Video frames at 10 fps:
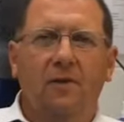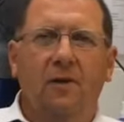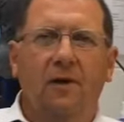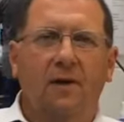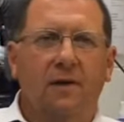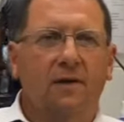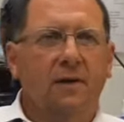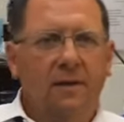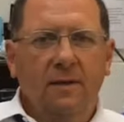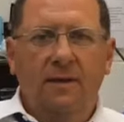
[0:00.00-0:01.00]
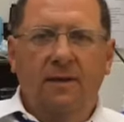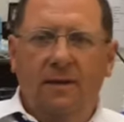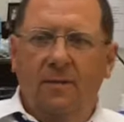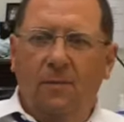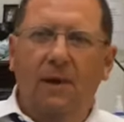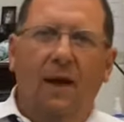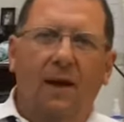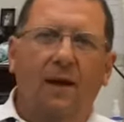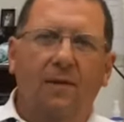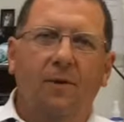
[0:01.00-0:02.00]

look, and and, and we like it.